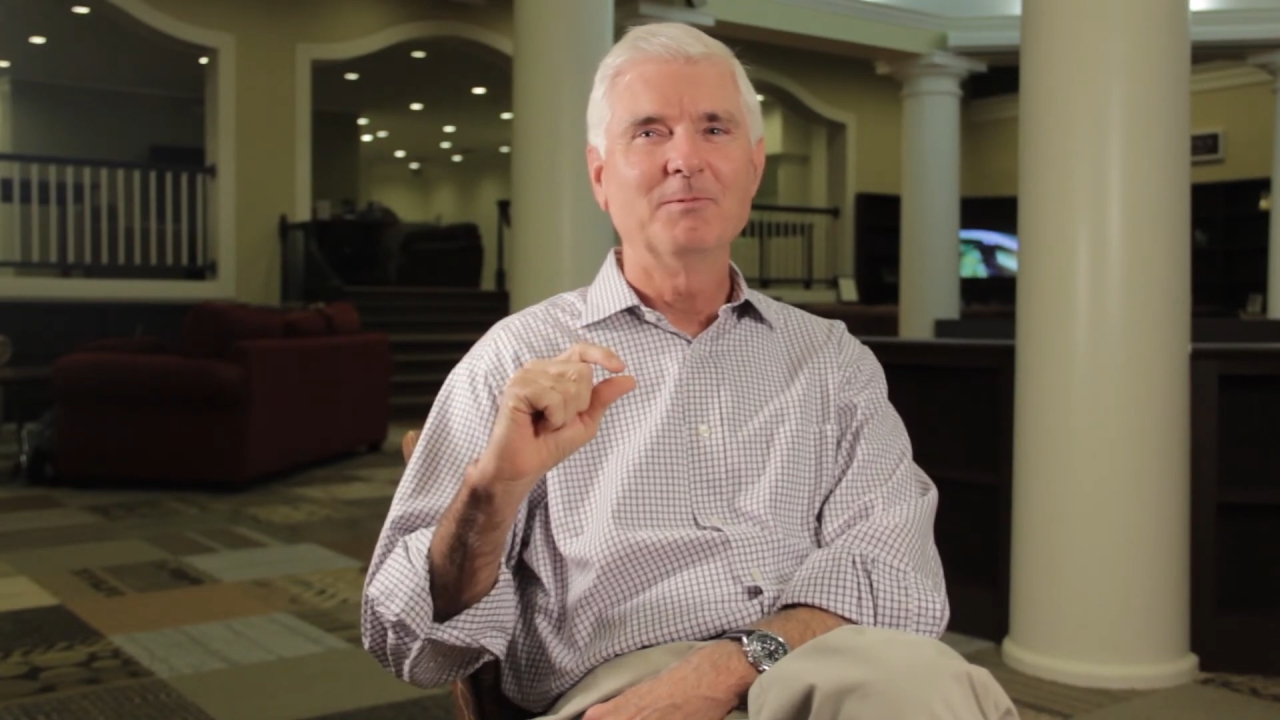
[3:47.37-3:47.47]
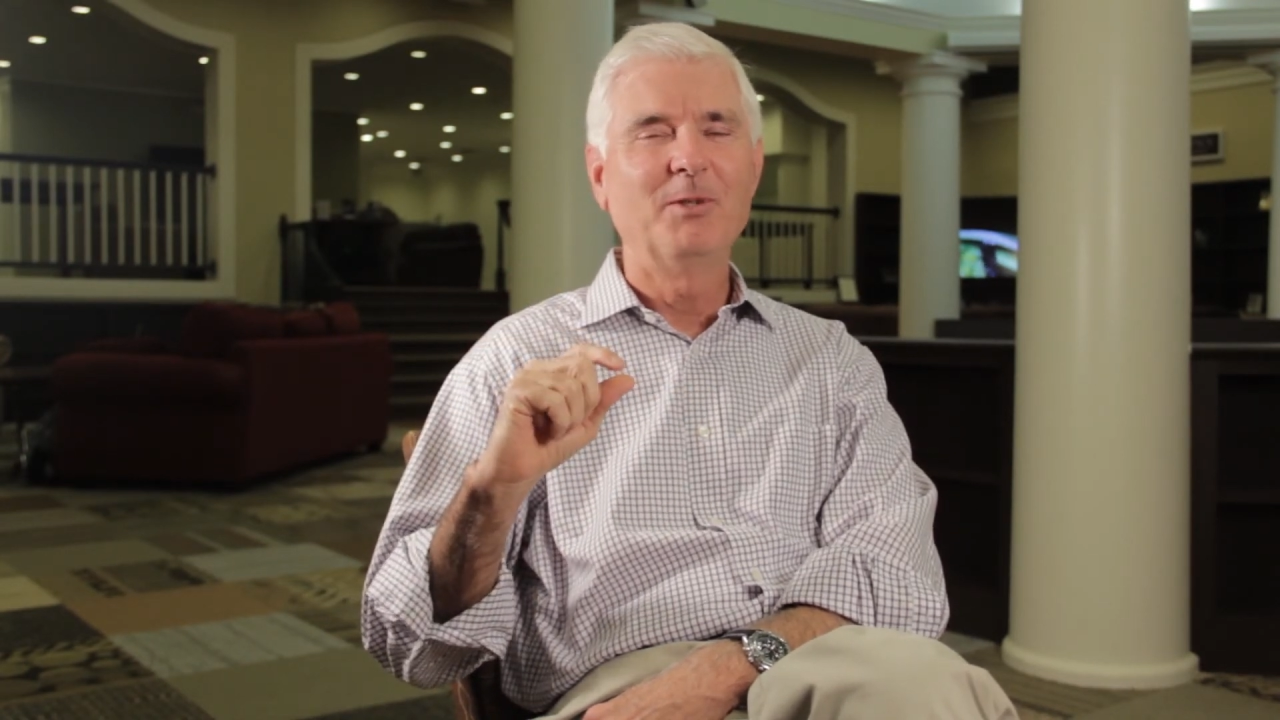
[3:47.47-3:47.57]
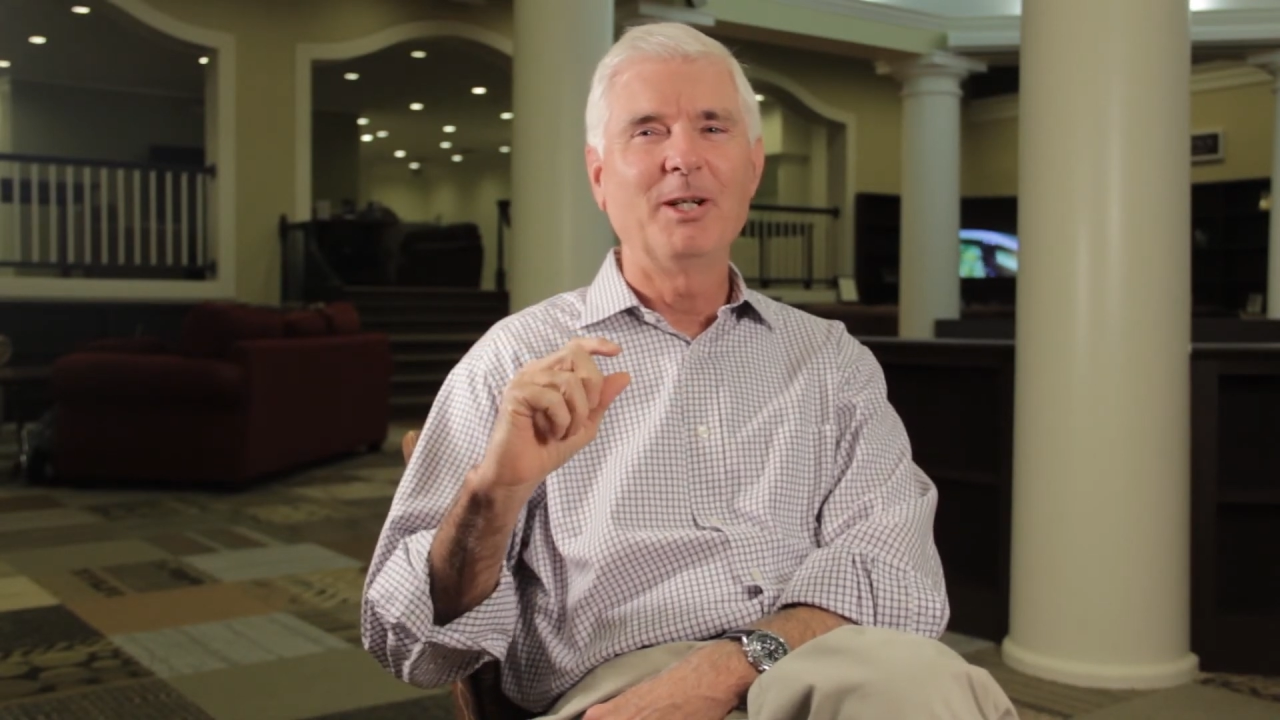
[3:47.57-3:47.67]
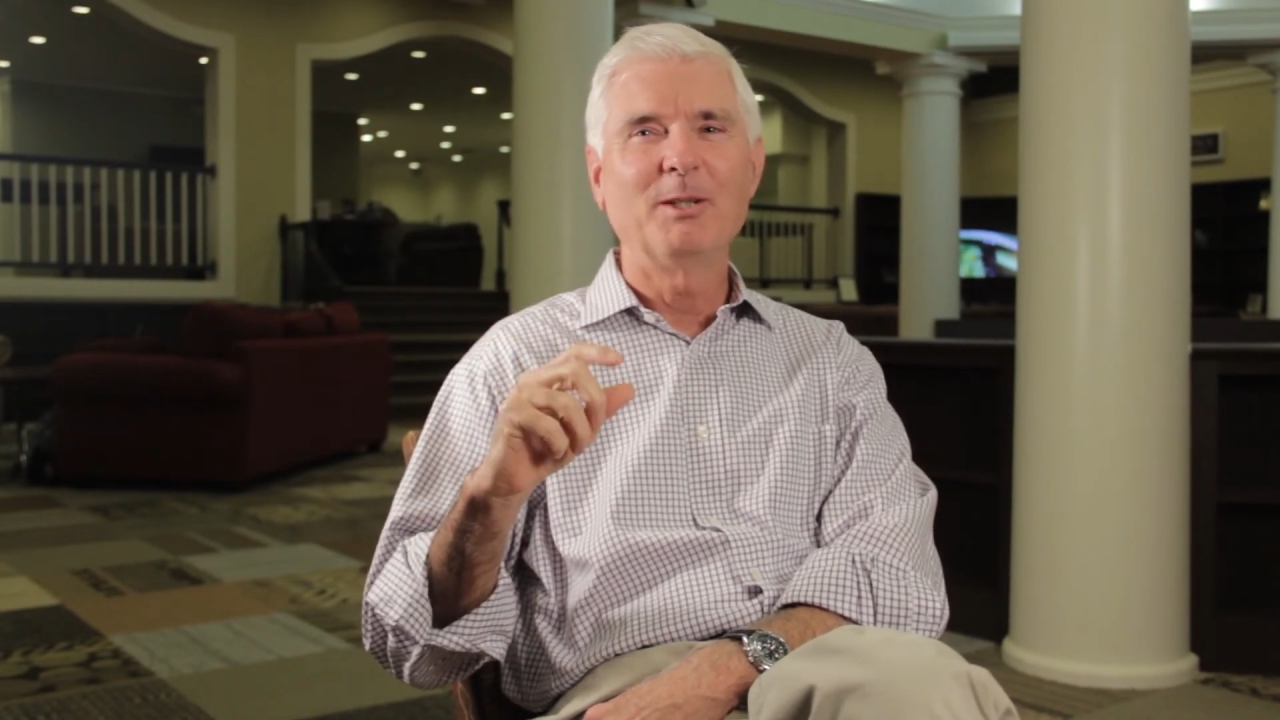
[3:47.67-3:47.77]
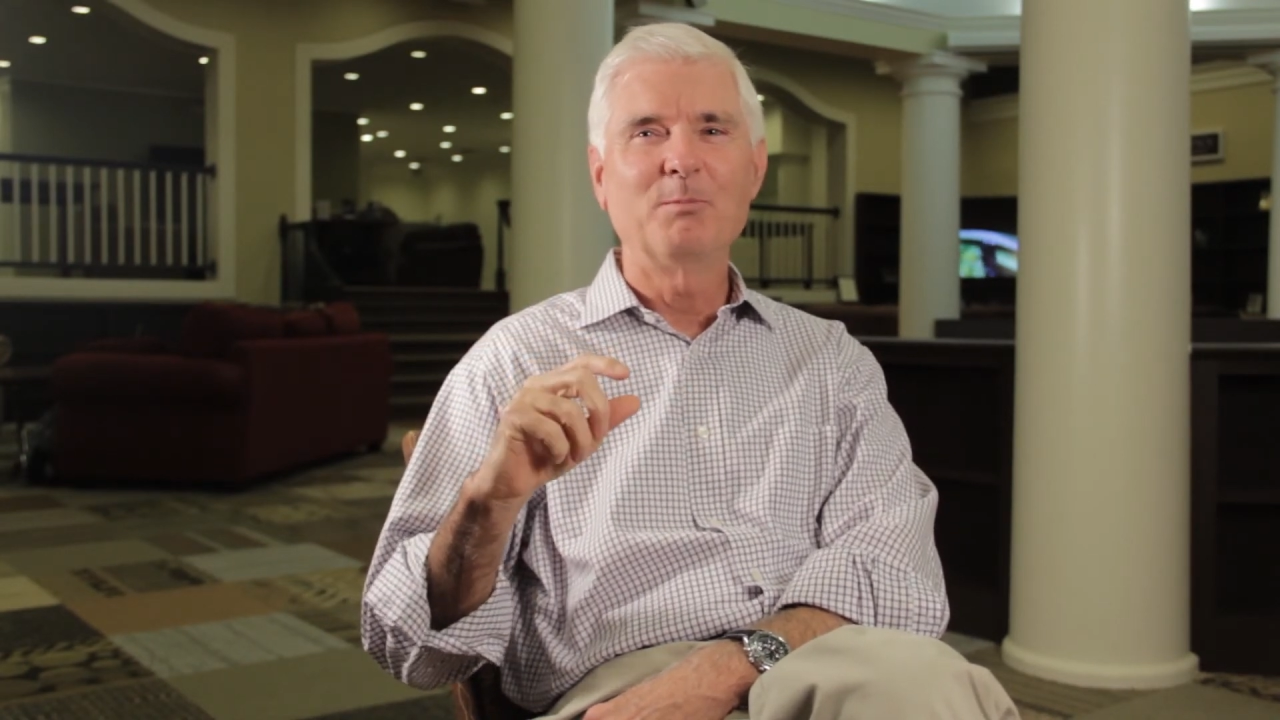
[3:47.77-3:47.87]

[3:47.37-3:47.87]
very